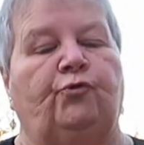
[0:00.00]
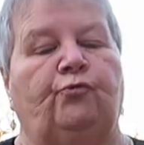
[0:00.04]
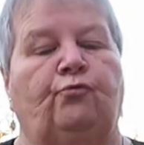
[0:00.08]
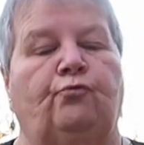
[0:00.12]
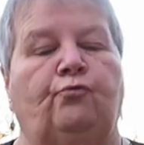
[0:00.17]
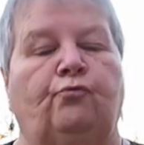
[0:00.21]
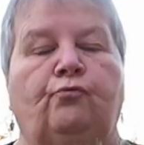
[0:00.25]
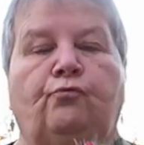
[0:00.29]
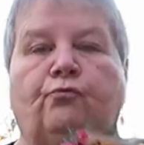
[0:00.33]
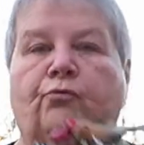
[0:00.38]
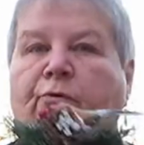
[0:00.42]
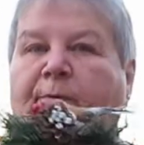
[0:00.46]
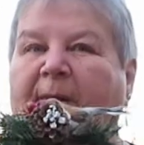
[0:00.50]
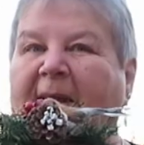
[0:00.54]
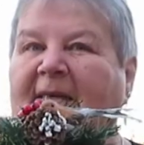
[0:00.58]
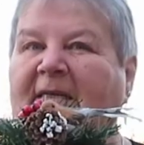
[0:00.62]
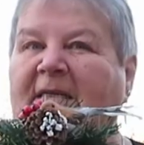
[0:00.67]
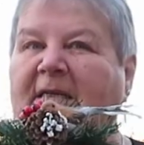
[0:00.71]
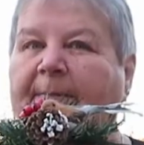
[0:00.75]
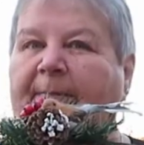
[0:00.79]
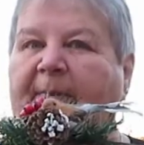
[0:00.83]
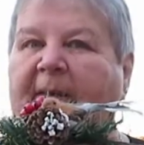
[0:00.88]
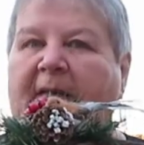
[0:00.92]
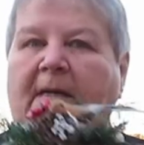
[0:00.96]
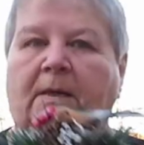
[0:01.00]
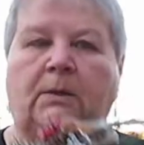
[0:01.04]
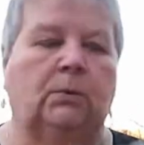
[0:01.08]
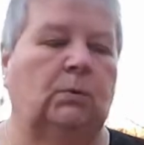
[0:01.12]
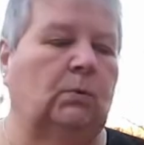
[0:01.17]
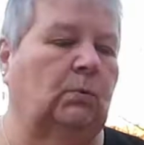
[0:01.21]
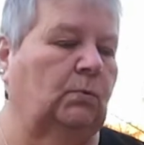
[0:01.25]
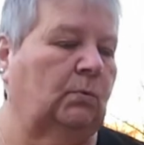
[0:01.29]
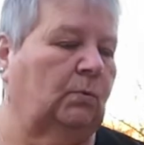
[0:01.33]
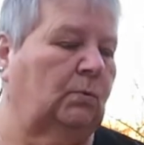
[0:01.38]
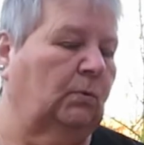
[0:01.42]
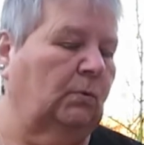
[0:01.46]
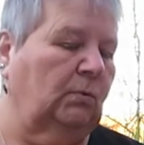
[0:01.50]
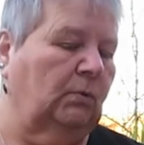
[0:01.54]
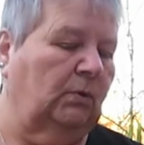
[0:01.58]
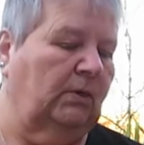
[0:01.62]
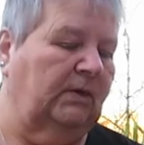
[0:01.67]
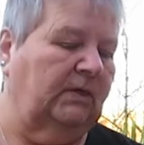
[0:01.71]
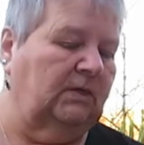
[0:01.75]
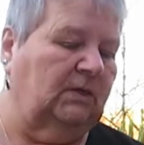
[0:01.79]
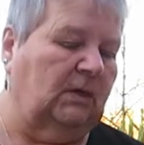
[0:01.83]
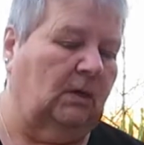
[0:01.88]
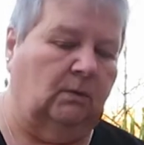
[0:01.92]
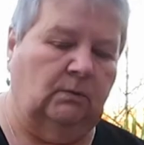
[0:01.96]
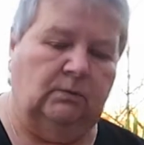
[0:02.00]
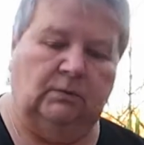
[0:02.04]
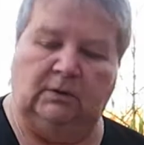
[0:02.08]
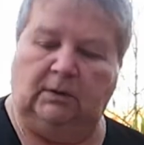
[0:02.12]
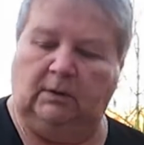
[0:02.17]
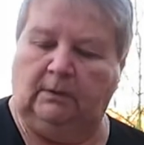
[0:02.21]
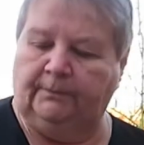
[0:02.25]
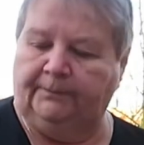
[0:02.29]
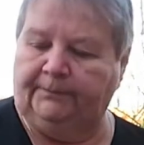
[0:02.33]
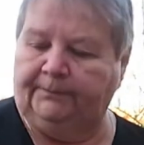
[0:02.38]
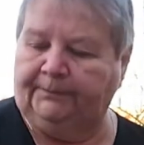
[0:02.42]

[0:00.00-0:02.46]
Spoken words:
20p all in total.